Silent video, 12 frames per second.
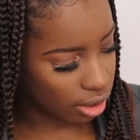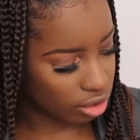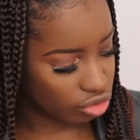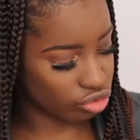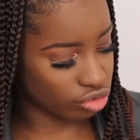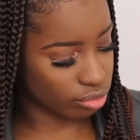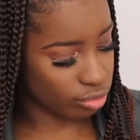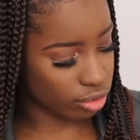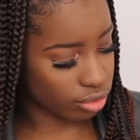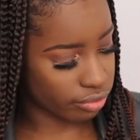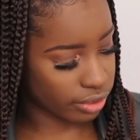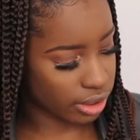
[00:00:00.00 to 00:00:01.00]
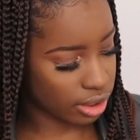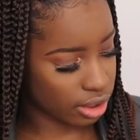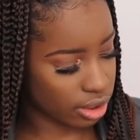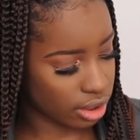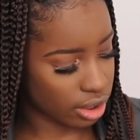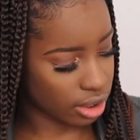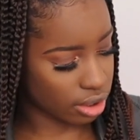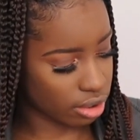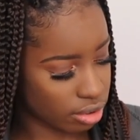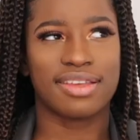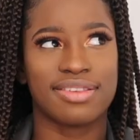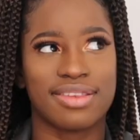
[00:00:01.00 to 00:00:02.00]
extra small, Yeah,
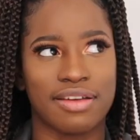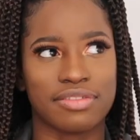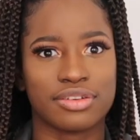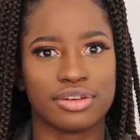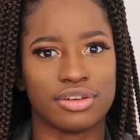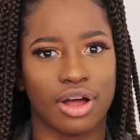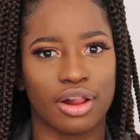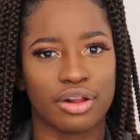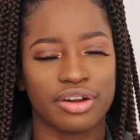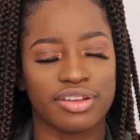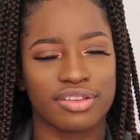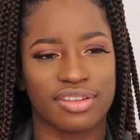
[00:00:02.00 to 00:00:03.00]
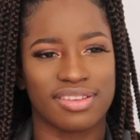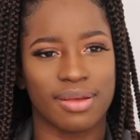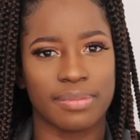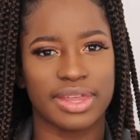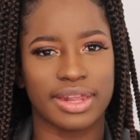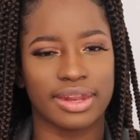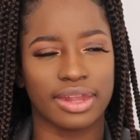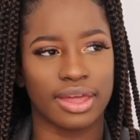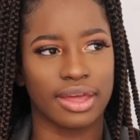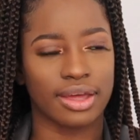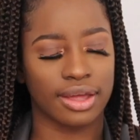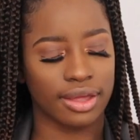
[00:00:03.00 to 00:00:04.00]
like seven dollars or something
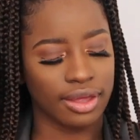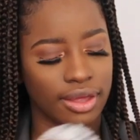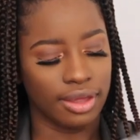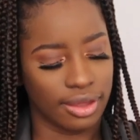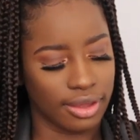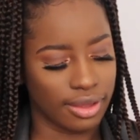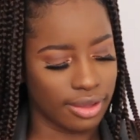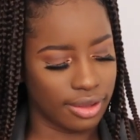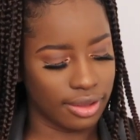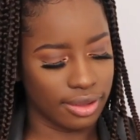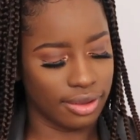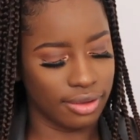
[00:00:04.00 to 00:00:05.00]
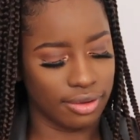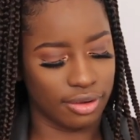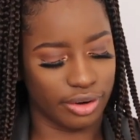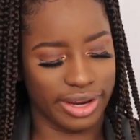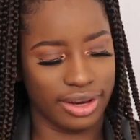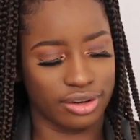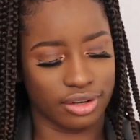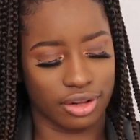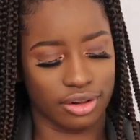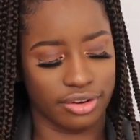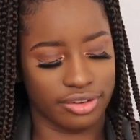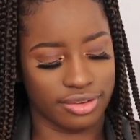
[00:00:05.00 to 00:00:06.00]
like, or eight
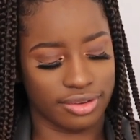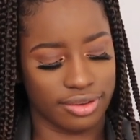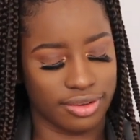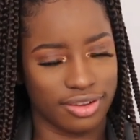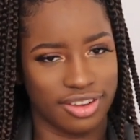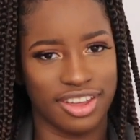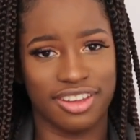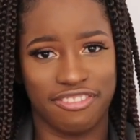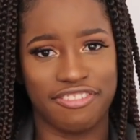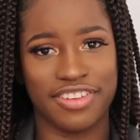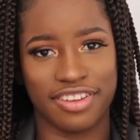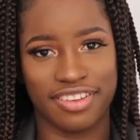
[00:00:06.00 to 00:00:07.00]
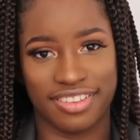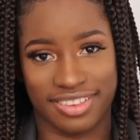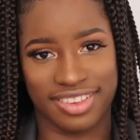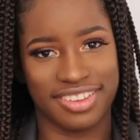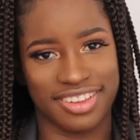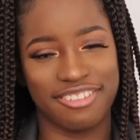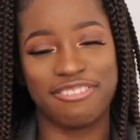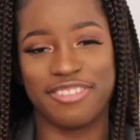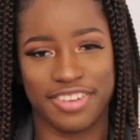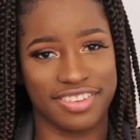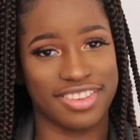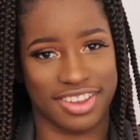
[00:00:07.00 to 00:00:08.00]
dollars. It feels, it
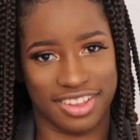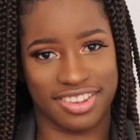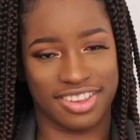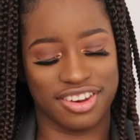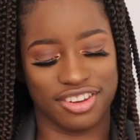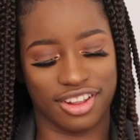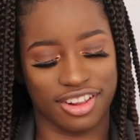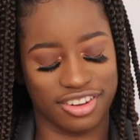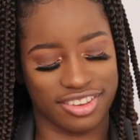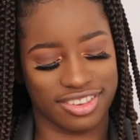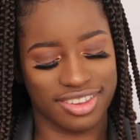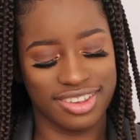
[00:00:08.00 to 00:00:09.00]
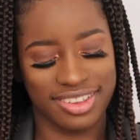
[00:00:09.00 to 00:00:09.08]
feels like it's eight dollars.